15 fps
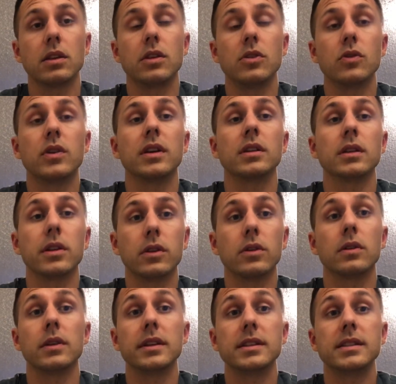you can
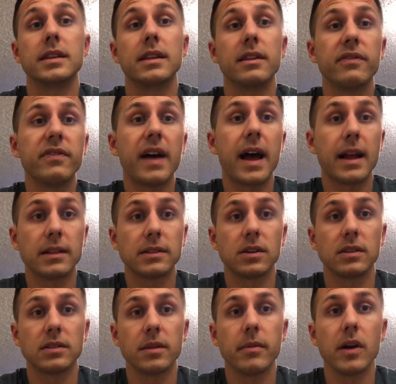literally see the fat
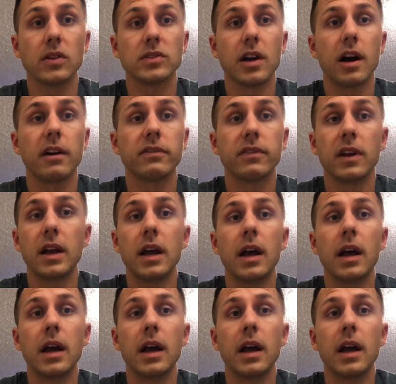start to melt off.